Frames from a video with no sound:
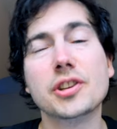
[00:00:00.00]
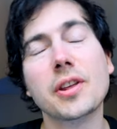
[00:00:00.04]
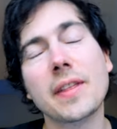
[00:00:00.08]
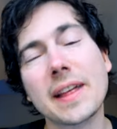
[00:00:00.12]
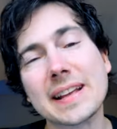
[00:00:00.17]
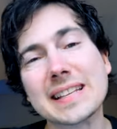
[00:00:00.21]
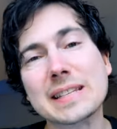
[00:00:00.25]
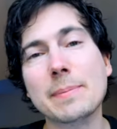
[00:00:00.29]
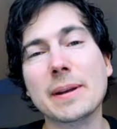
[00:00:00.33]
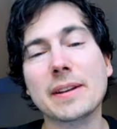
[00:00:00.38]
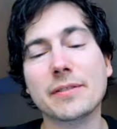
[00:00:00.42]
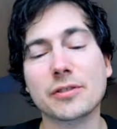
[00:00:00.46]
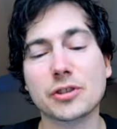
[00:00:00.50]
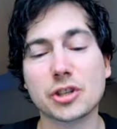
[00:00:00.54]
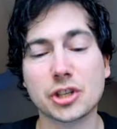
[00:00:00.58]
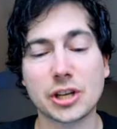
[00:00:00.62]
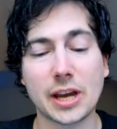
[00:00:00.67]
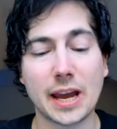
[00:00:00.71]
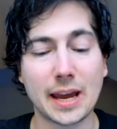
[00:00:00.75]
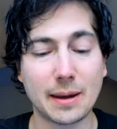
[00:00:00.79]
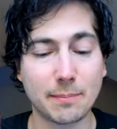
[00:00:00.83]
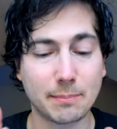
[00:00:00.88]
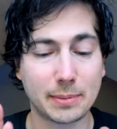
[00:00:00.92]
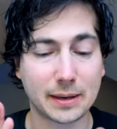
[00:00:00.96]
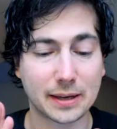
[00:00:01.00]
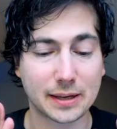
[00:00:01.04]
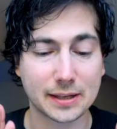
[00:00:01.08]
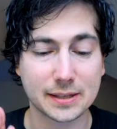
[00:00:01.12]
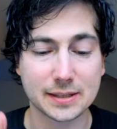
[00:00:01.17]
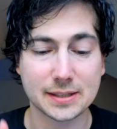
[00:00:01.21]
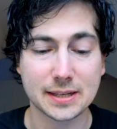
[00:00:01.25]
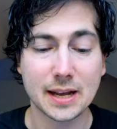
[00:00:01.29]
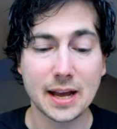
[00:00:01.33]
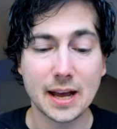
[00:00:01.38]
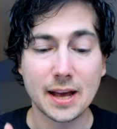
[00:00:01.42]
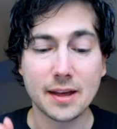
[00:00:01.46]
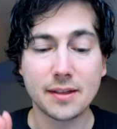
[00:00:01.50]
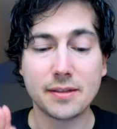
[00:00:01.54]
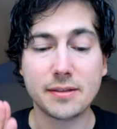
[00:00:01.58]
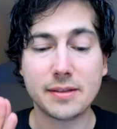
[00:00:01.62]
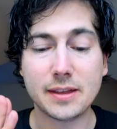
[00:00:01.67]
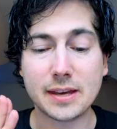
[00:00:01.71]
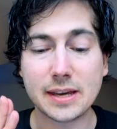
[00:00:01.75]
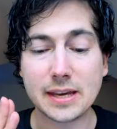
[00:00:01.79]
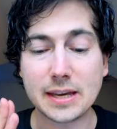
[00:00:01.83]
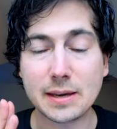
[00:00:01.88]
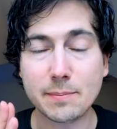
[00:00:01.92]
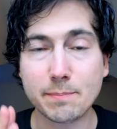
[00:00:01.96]
So that's a bit of a shame, because
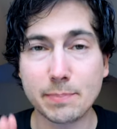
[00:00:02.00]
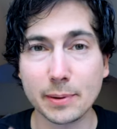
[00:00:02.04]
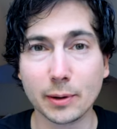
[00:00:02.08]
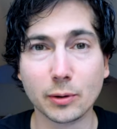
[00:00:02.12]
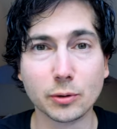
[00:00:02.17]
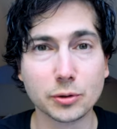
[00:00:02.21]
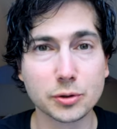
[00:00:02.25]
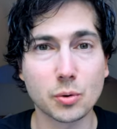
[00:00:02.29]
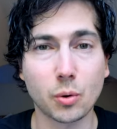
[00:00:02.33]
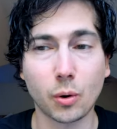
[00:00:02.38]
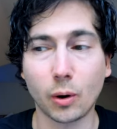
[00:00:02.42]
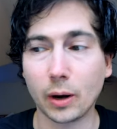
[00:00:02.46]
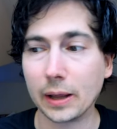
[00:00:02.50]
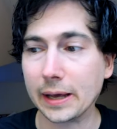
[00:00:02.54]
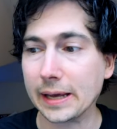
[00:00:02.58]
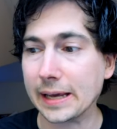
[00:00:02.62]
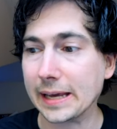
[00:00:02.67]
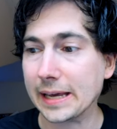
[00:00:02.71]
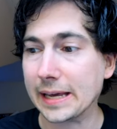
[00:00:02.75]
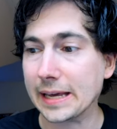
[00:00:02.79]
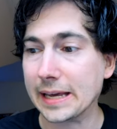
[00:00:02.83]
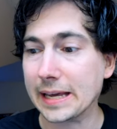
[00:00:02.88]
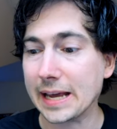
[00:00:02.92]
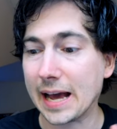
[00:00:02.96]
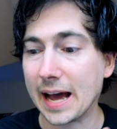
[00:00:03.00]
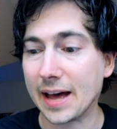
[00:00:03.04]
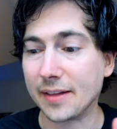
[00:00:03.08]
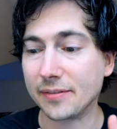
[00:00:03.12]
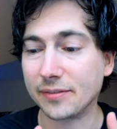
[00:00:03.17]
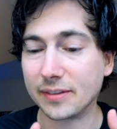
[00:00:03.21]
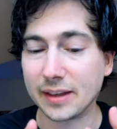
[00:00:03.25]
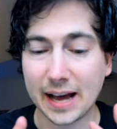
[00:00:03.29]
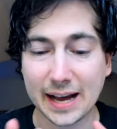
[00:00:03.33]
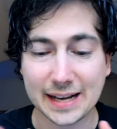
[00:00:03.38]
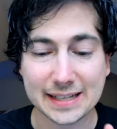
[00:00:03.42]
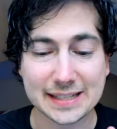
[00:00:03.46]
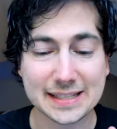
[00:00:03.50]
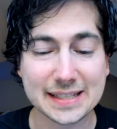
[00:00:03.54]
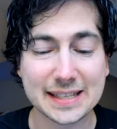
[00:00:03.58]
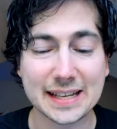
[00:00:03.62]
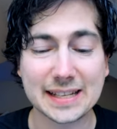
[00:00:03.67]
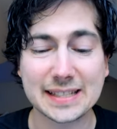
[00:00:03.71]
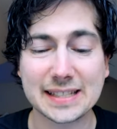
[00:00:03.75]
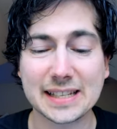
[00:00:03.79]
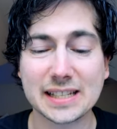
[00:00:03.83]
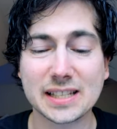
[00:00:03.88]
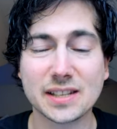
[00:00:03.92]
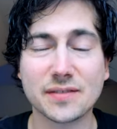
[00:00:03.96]
the build quality and the
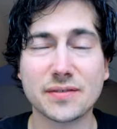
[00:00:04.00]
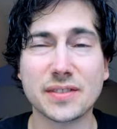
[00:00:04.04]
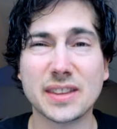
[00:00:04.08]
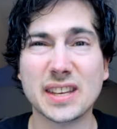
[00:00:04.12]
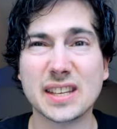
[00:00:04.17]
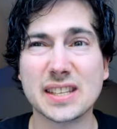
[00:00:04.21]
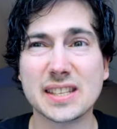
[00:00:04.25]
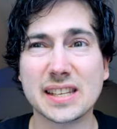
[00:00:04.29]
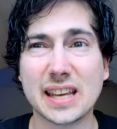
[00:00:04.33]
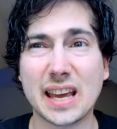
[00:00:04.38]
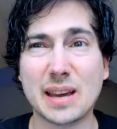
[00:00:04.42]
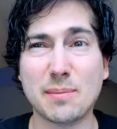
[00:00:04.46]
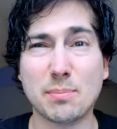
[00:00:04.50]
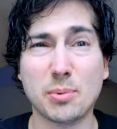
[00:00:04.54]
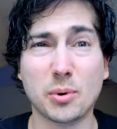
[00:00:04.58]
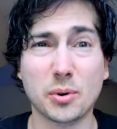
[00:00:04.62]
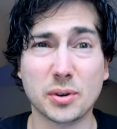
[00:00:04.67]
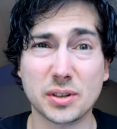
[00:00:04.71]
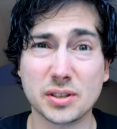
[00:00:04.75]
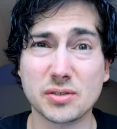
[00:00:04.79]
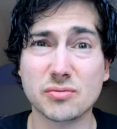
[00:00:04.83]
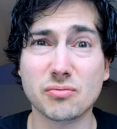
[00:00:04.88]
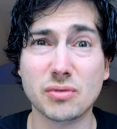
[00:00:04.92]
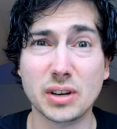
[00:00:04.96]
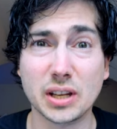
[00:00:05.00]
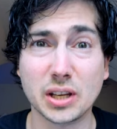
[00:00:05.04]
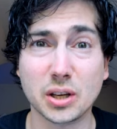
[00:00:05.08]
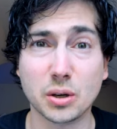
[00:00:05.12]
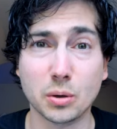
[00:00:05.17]
aesthetics of this skateboard is really